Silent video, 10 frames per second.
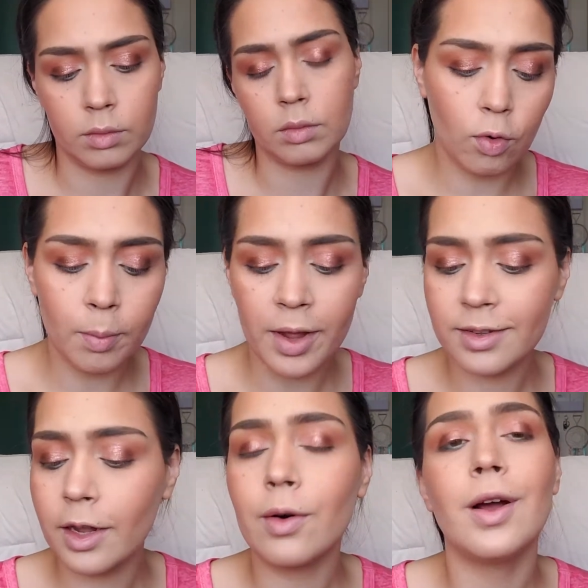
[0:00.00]
For
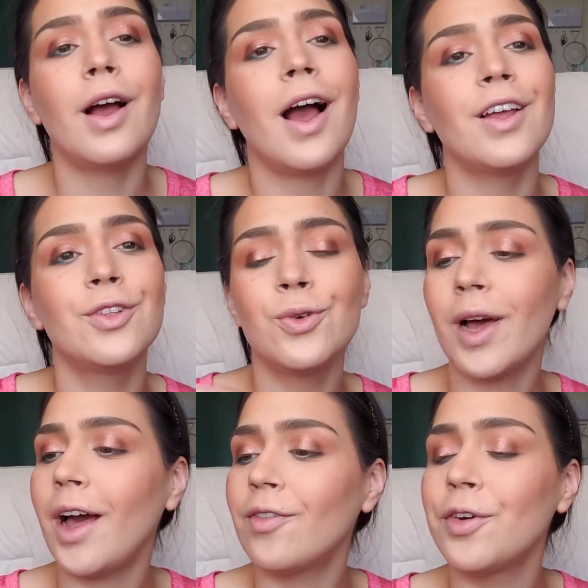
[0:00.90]
mascara, I do
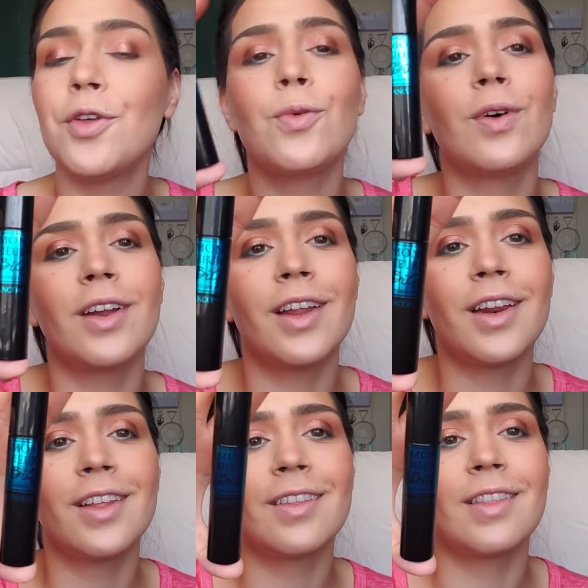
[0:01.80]
have a new one,
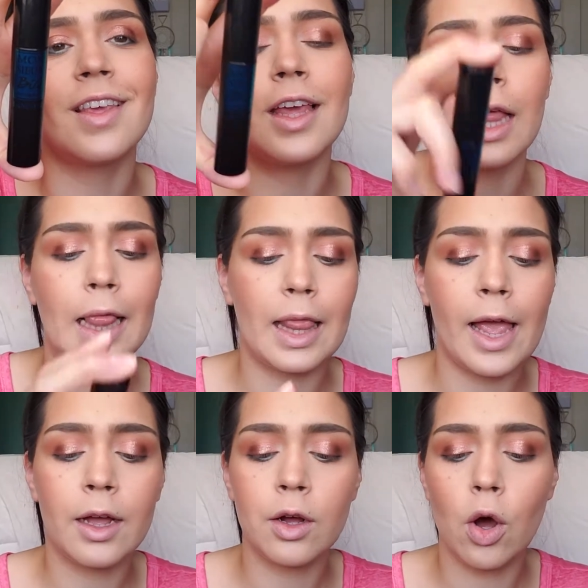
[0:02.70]
and it's the
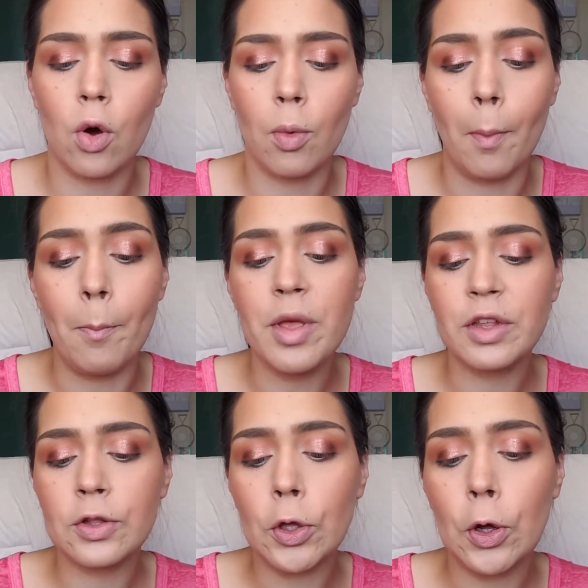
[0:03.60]
Lancome
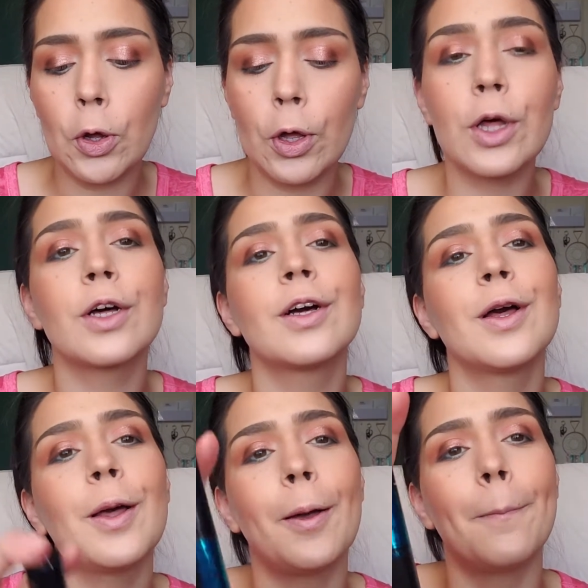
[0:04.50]
Monsieur
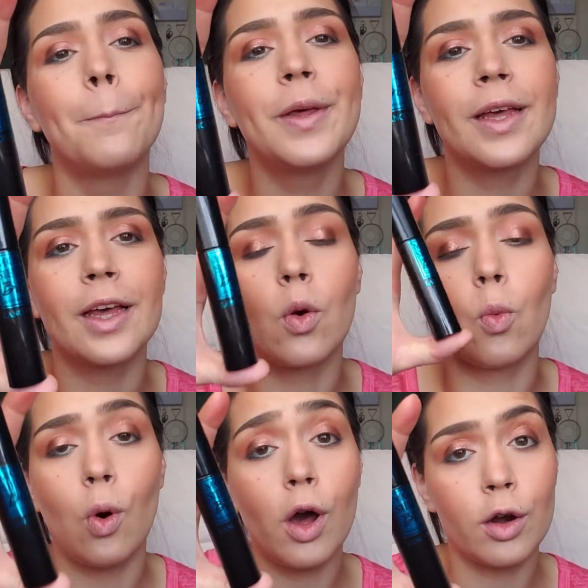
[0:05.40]
Big
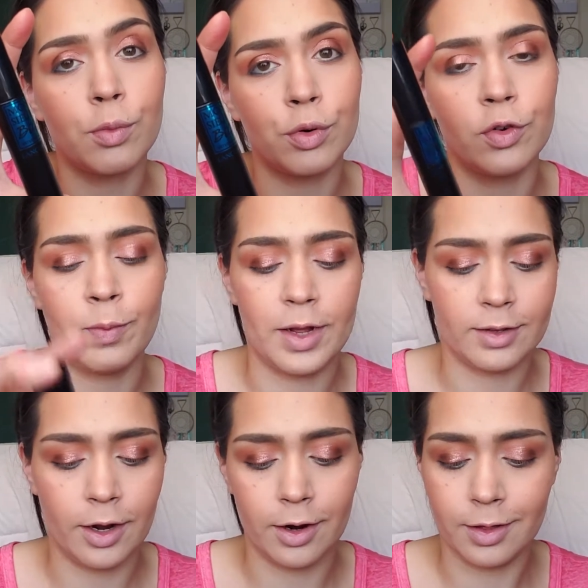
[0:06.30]
Waterproof
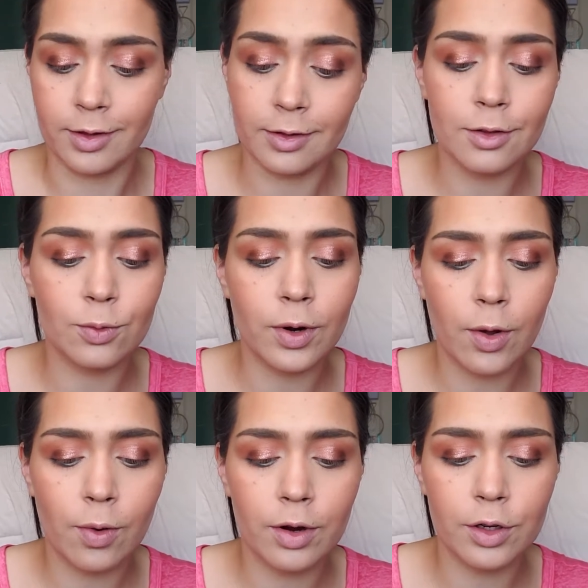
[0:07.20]
Mascara. This is what I
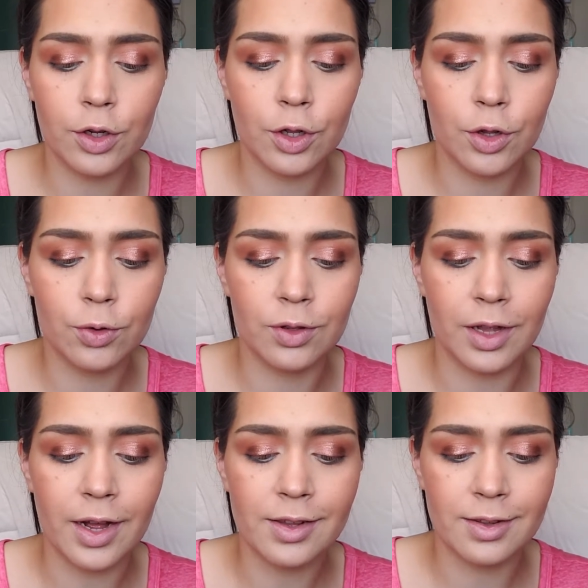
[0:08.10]
wanted to use
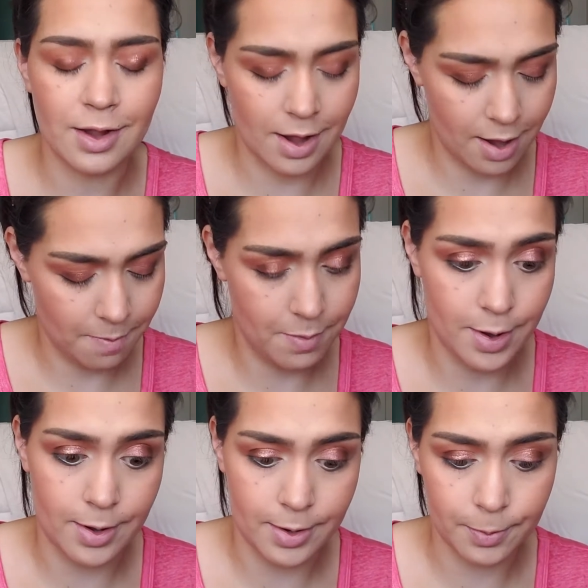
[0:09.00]
last time,
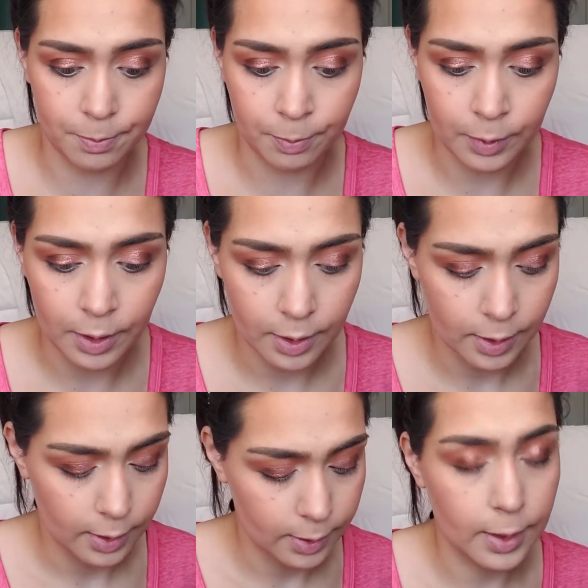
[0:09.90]
but
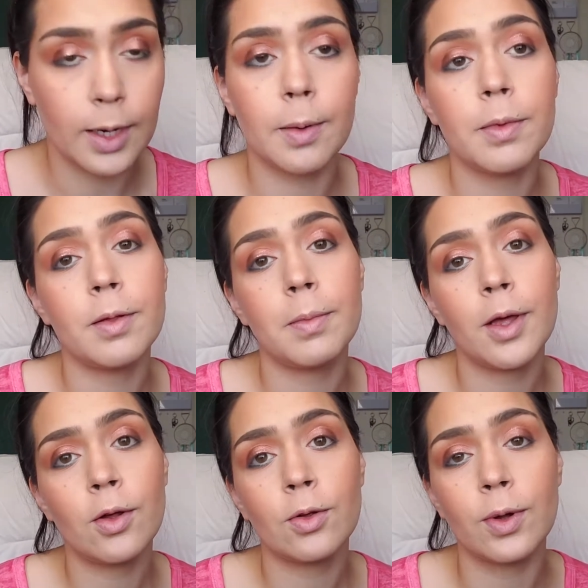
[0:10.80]
didn't come in the
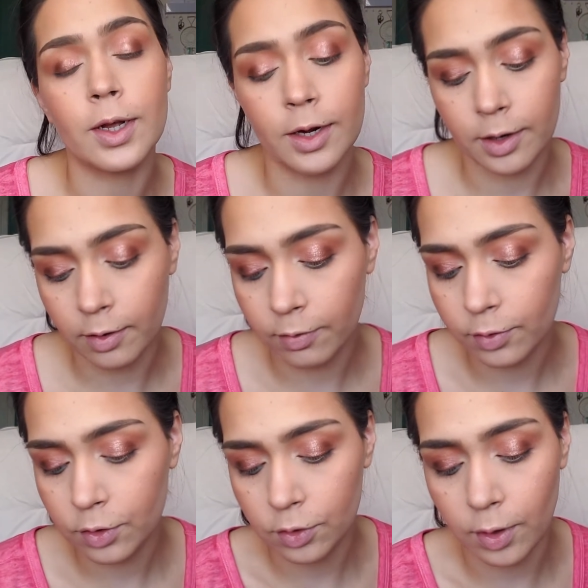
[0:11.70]
mail quick enough.
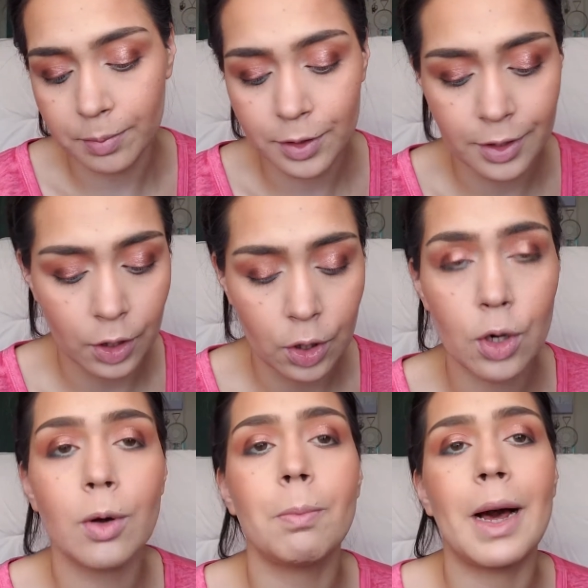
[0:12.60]
So I'm just going to
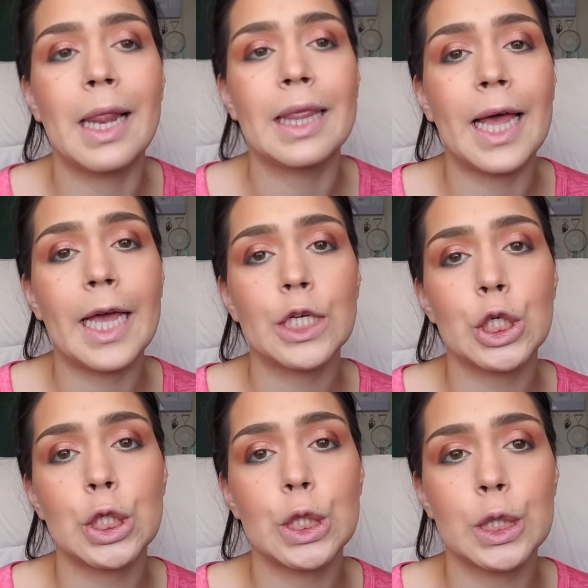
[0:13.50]
curl my
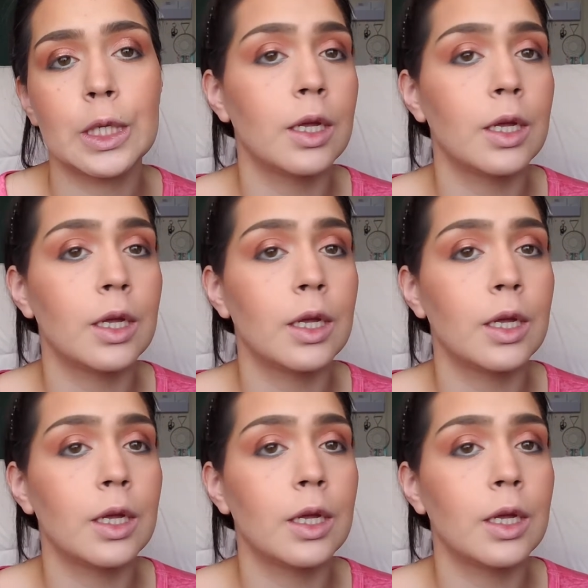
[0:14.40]
lashes